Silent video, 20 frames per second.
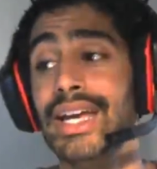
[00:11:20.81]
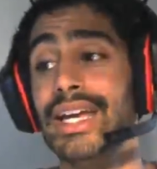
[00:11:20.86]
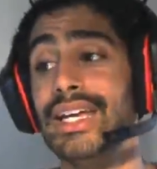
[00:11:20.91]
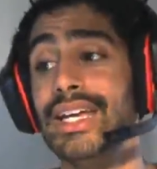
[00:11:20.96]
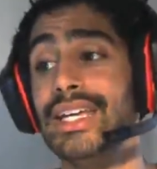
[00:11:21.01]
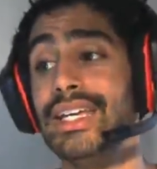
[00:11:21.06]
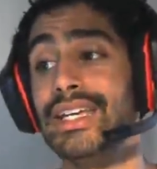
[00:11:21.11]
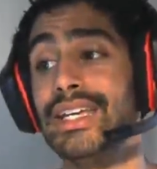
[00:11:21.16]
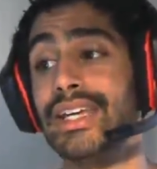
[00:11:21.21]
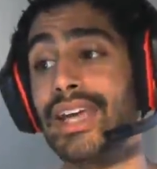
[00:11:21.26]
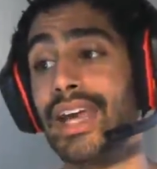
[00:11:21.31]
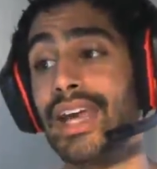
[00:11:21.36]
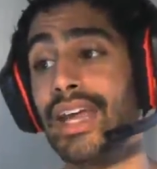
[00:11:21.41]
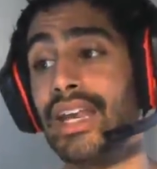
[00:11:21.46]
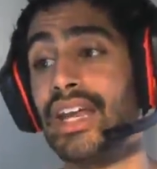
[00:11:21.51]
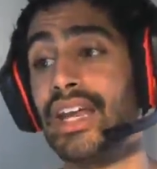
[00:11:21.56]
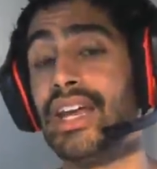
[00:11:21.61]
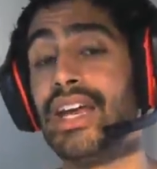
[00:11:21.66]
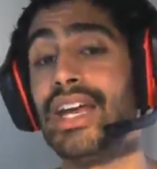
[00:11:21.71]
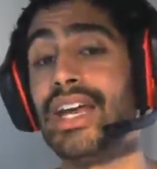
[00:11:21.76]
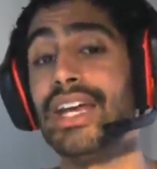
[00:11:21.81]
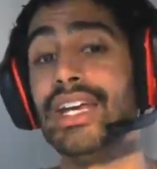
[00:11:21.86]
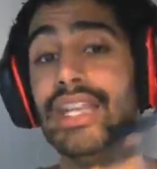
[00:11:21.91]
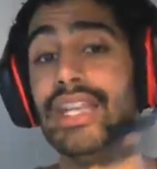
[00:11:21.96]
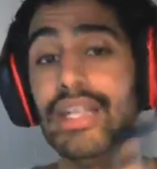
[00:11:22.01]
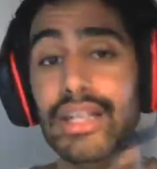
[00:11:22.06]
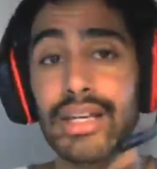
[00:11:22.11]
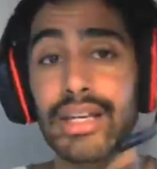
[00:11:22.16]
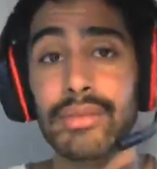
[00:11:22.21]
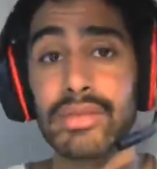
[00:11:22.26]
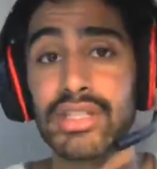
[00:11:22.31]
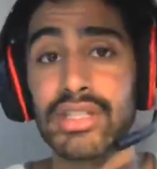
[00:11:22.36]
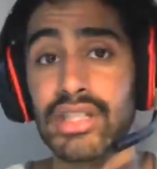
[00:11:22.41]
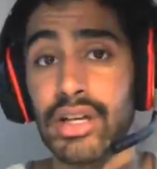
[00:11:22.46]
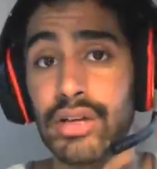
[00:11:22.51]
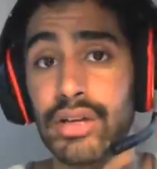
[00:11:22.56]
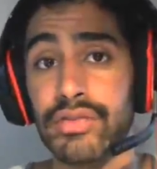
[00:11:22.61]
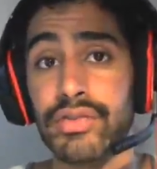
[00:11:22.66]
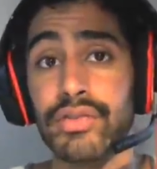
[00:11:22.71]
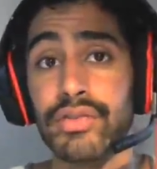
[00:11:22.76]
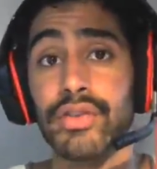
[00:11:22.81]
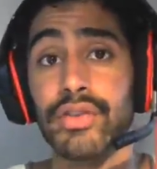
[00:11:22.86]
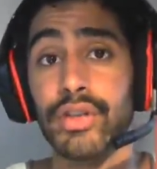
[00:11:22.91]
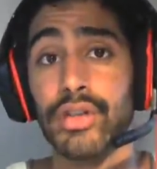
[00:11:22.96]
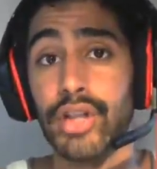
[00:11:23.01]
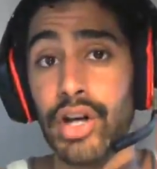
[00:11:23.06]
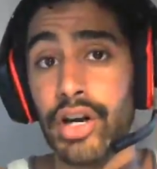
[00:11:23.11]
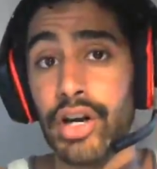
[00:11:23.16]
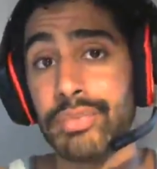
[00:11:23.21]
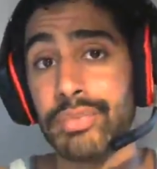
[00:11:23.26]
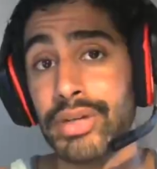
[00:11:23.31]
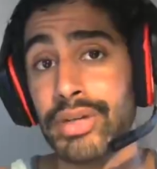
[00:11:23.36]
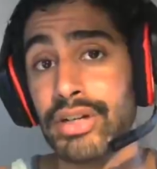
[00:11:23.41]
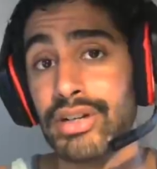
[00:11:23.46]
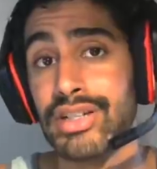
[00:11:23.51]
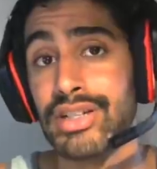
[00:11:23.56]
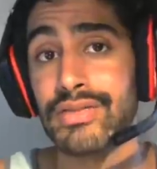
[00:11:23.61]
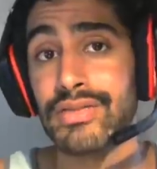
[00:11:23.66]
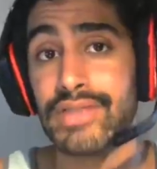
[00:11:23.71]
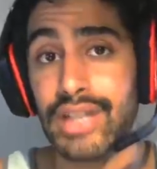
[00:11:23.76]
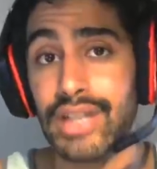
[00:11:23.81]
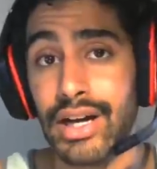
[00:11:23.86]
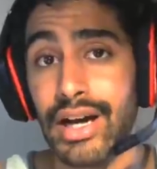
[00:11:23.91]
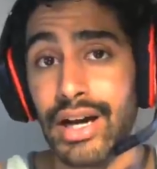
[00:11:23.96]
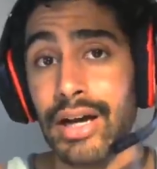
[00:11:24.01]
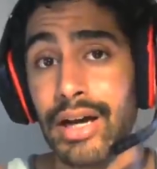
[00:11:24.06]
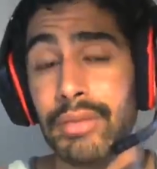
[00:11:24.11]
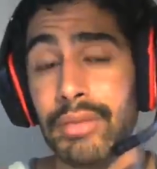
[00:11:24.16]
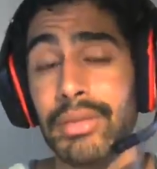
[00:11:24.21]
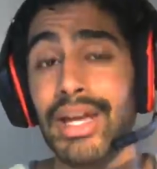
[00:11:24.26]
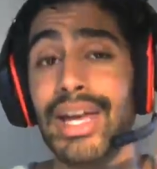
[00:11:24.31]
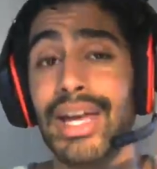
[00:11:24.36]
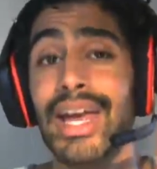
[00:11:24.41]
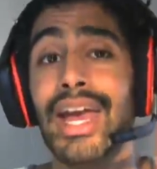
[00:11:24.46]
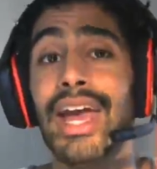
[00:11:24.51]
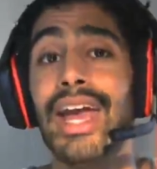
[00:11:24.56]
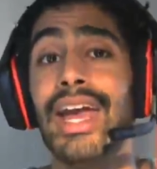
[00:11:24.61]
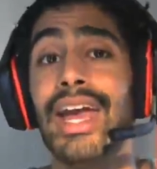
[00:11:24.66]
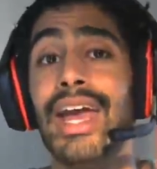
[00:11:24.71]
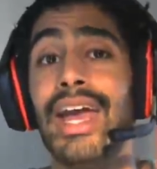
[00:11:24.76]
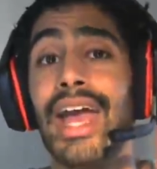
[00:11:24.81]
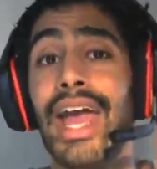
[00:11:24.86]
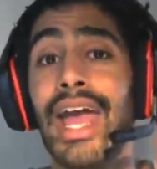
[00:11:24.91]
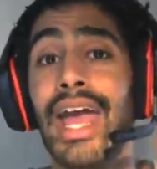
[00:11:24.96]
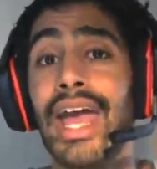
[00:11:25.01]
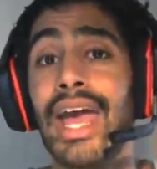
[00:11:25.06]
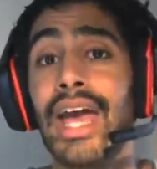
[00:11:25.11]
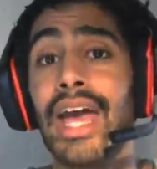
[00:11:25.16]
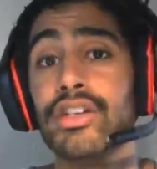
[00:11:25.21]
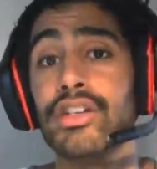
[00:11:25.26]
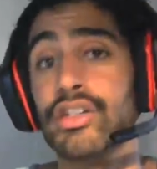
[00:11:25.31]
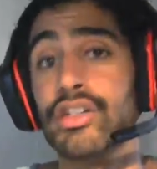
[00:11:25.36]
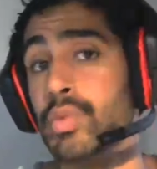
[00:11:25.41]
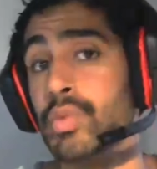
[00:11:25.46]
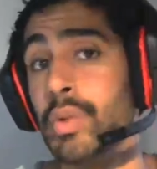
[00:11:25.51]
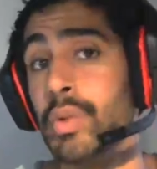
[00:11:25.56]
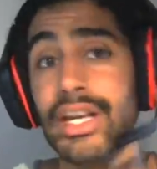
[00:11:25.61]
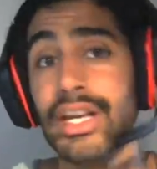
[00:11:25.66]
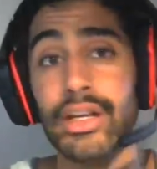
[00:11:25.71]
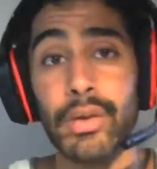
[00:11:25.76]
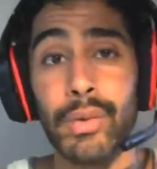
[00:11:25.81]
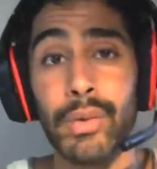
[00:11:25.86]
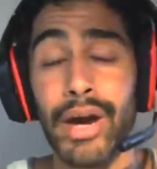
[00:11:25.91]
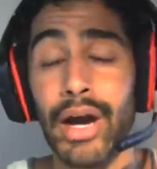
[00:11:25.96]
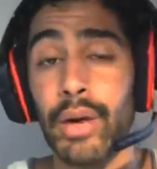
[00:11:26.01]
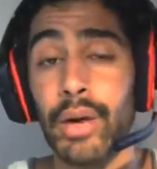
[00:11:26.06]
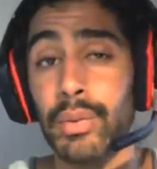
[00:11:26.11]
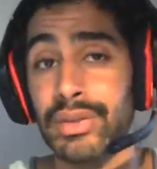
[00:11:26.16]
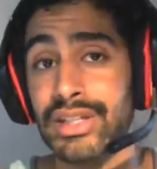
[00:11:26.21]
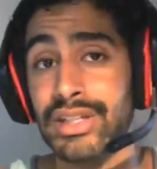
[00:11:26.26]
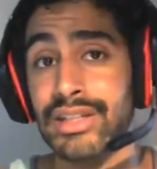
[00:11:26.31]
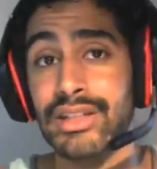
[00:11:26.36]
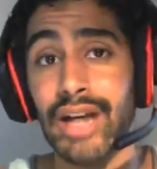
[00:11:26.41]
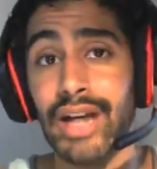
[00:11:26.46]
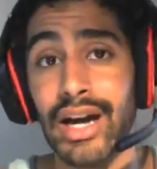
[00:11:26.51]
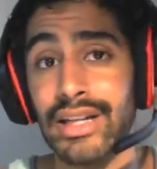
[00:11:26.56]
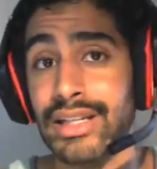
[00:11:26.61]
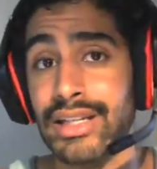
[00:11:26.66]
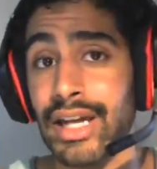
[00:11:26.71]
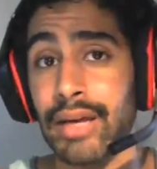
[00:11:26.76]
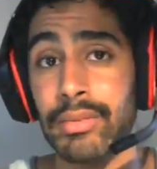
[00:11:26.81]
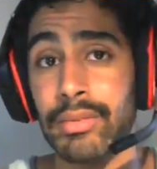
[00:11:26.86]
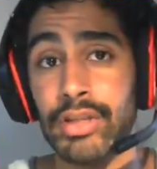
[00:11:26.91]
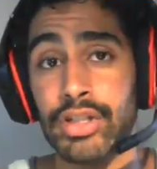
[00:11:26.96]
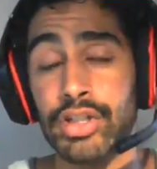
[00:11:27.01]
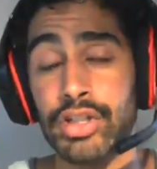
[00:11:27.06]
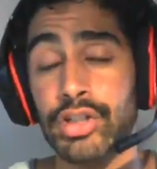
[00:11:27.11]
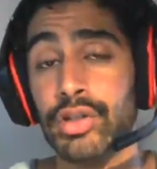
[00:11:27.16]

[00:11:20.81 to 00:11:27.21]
He can heal himself for long periods of time and just wait you out with the dot damage.